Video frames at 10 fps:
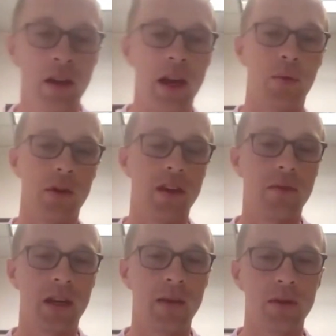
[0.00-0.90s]
and what they've
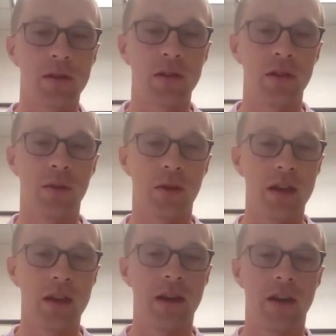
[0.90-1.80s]
been able to do, where
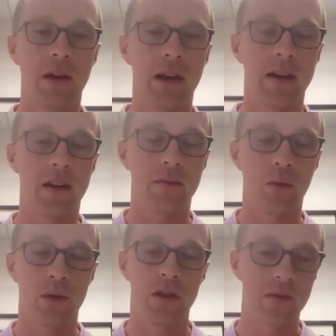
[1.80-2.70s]
they've now got a
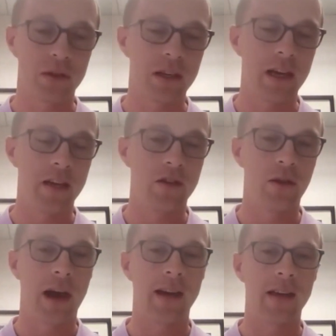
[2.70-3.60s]
more sophisticated
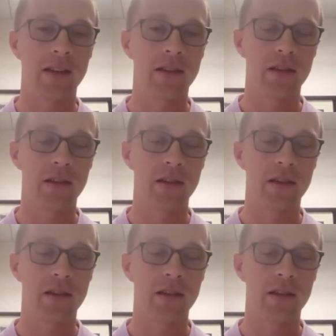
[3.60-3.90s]
tracking